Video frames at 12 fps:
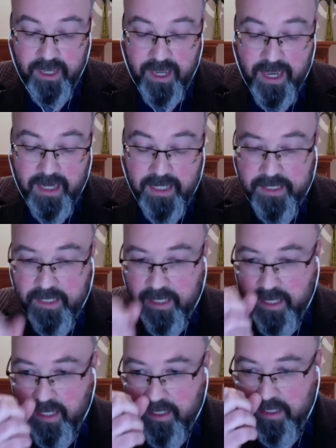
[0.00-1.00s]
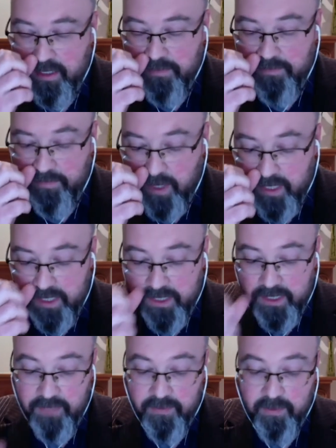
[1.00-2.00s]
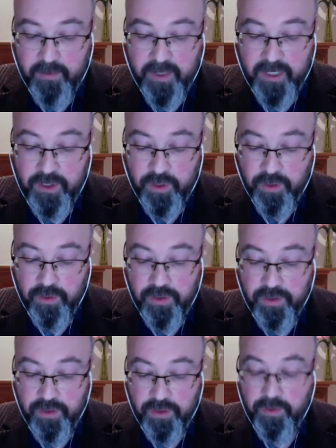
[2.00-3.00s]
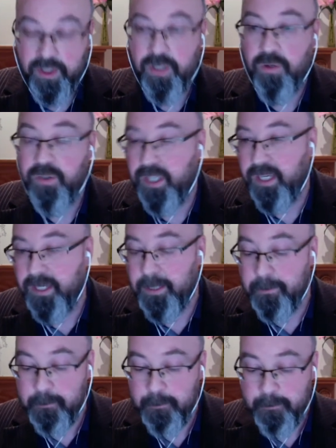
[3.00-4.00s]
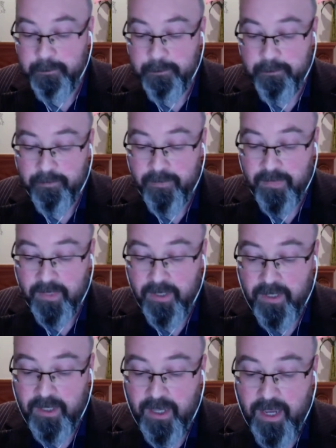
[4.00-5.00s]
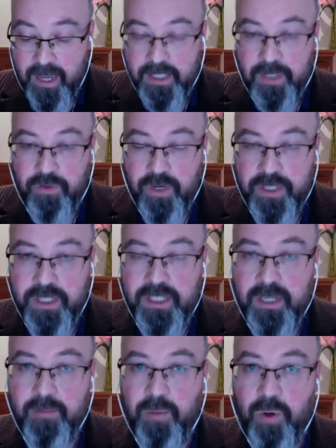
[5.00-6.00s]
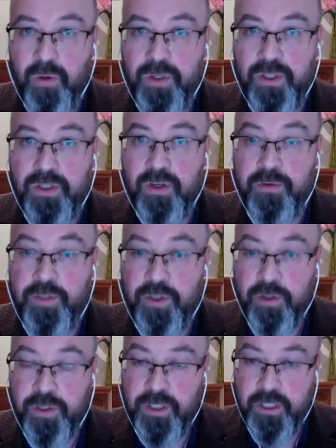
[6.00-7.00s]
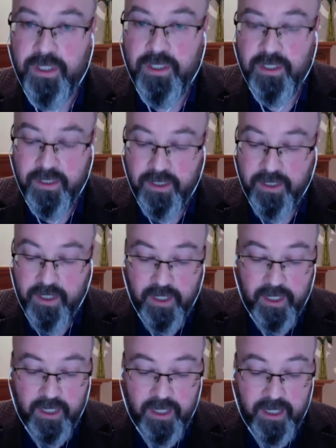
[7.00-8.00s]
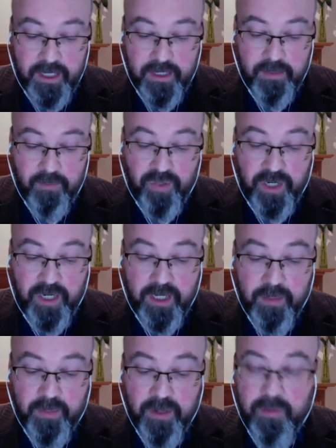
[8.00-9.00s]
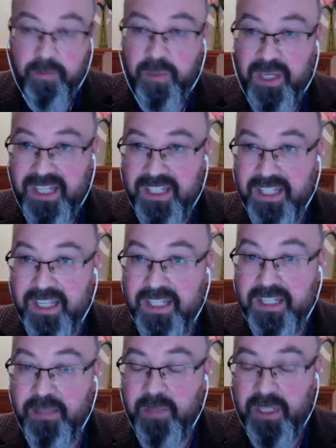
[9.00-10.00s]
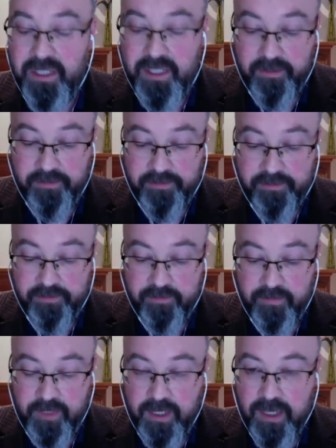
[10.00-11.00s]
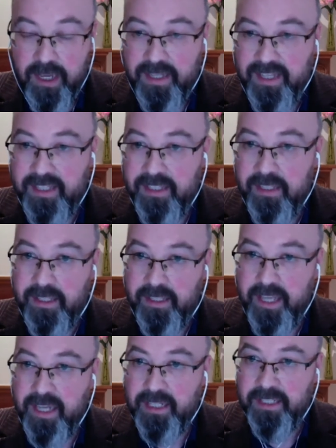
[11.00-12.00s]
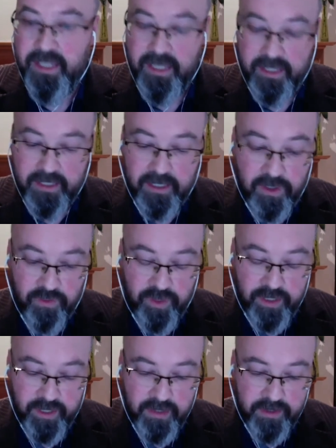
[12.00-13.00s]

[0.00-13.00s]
And it's advice given by a judge to a young king. And it stresses the importance of justice in bringing about peace and stability. And the text says, I'll just read it out.